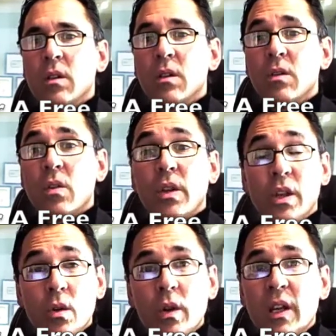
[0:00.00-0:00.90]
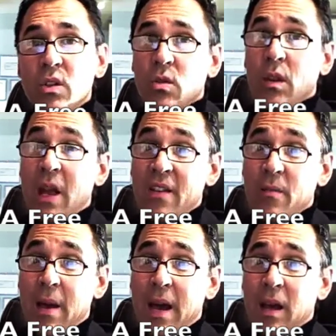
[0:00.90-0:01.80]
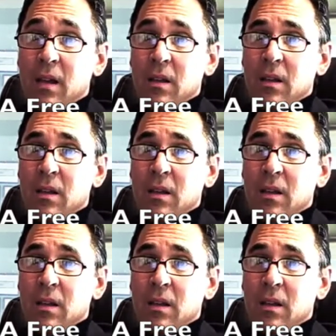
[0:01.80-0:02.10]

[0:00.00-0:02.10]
so that you can get your life back.